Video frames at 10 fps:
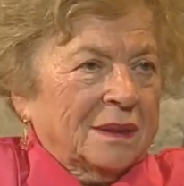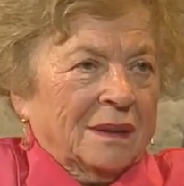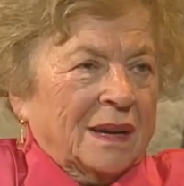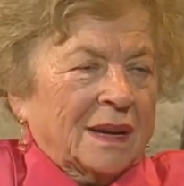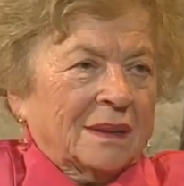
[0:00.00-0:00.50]

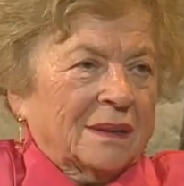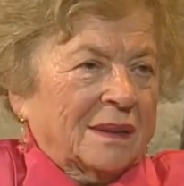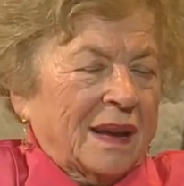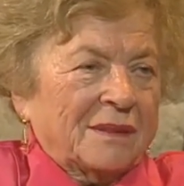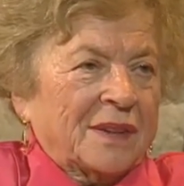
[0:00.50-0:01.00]
Like
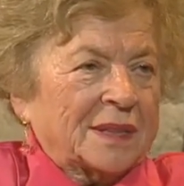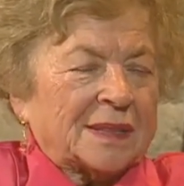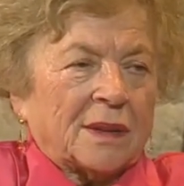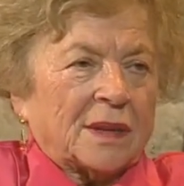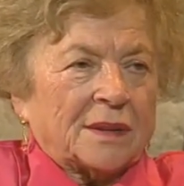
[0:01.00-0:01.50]
I felt
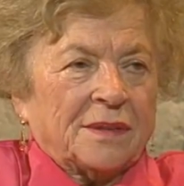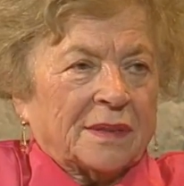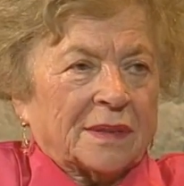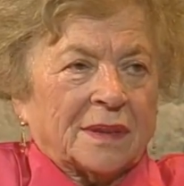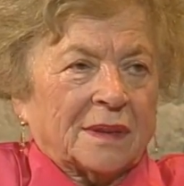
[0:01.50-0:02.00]
sorry for
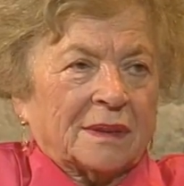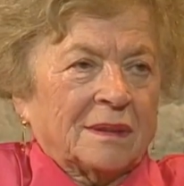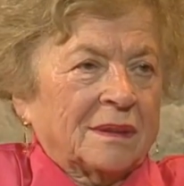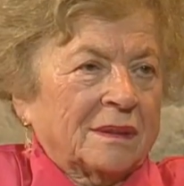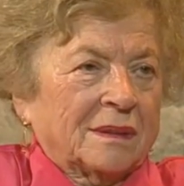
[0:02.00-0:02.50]
the
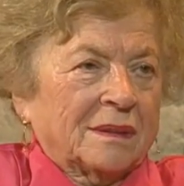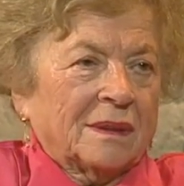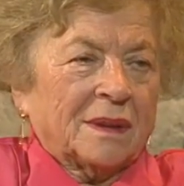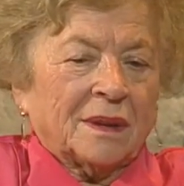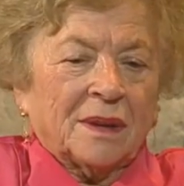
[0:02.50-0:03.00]

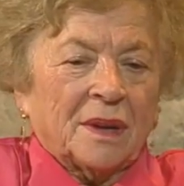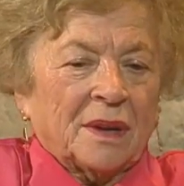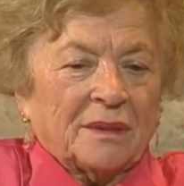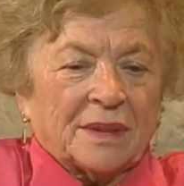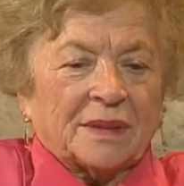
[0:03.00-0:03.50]

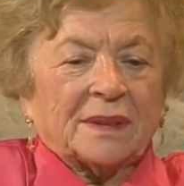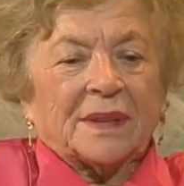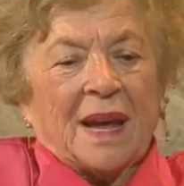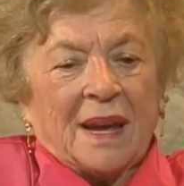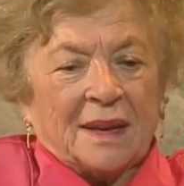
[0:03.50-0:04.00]
for the
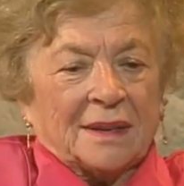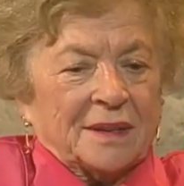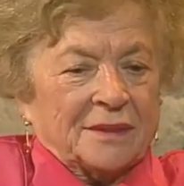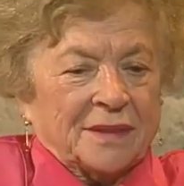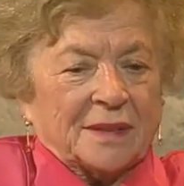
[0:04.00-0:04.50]
dying
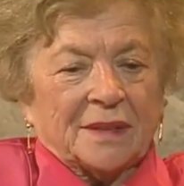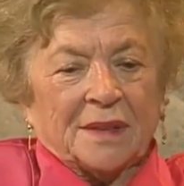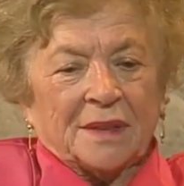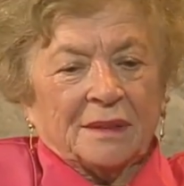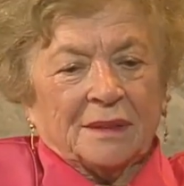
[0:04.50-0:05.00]
and for
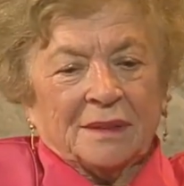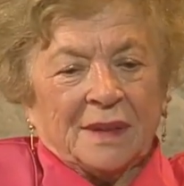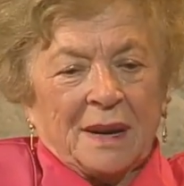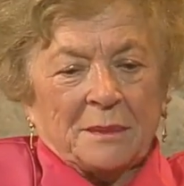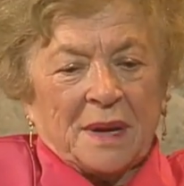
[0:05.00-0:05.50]
the
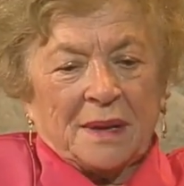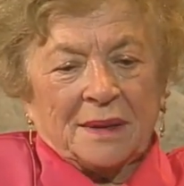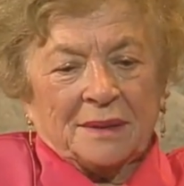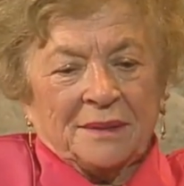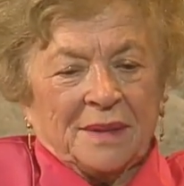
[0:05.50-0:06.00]
rabbi
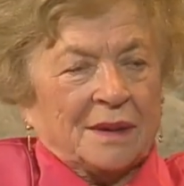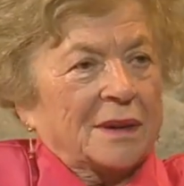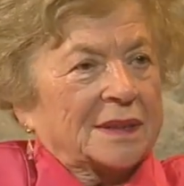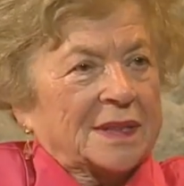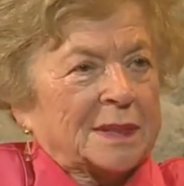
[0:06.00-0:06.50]
and for
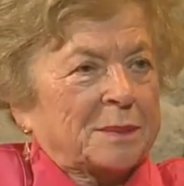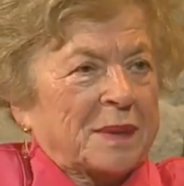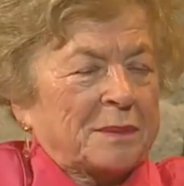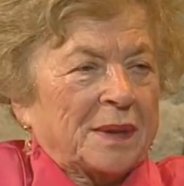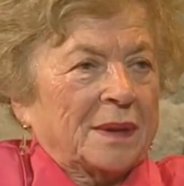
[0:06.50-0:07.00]
all these
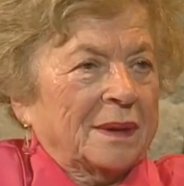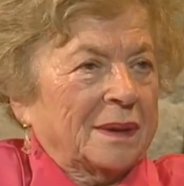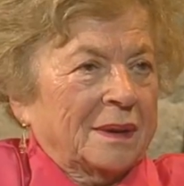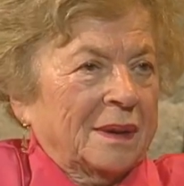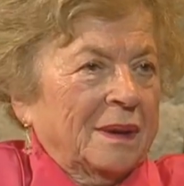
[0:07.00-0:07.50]
people.
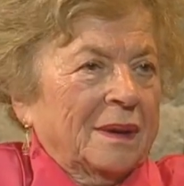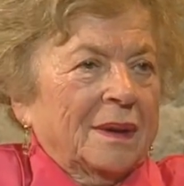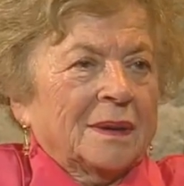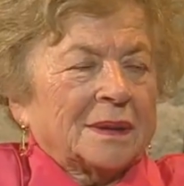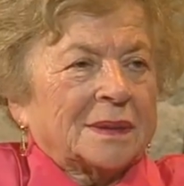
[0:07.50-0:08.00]

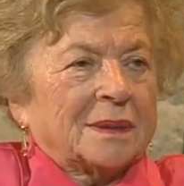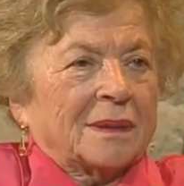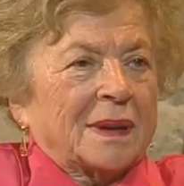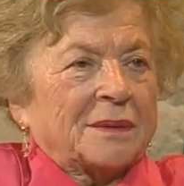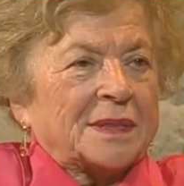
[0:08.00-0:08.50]
So
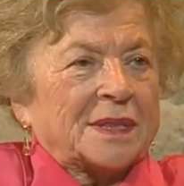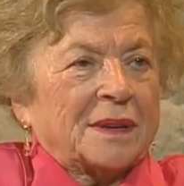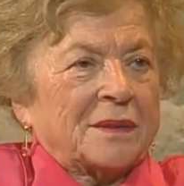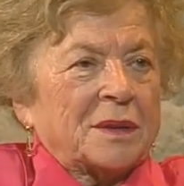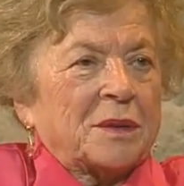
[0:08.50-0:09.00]
I was
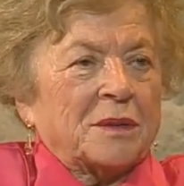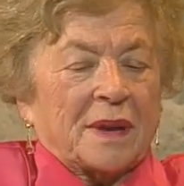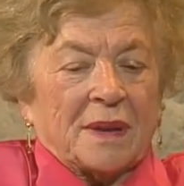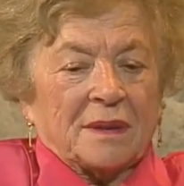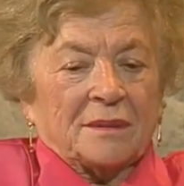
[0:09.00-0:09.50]
giving
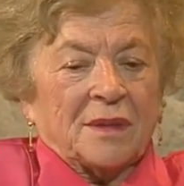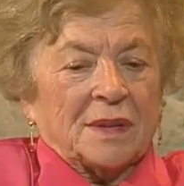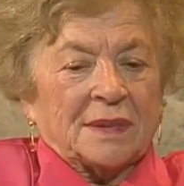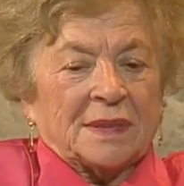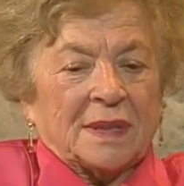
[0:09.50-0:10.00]
away.
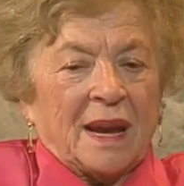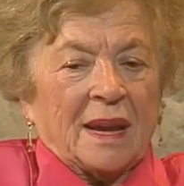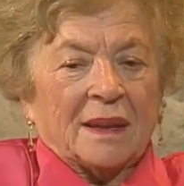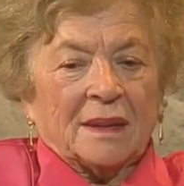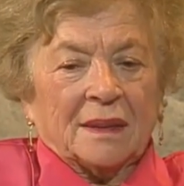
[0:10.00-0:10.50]
Once
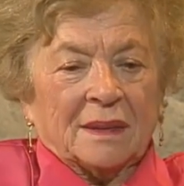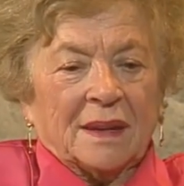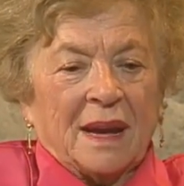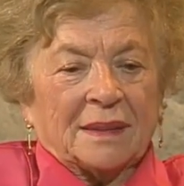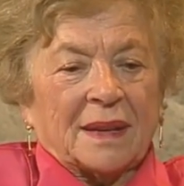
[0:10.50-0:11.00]
I
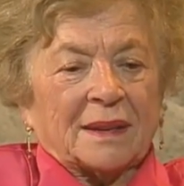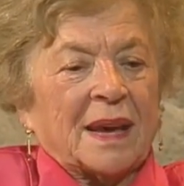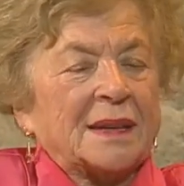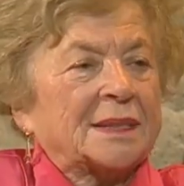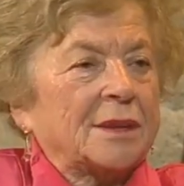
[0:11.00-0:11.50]
got a
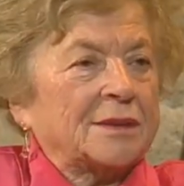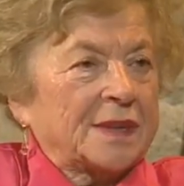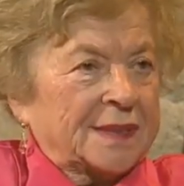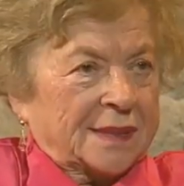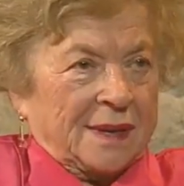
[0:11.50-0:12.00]
case of
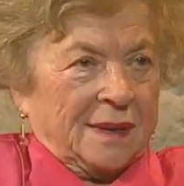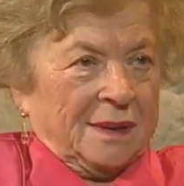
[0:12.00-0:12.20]
whiskey,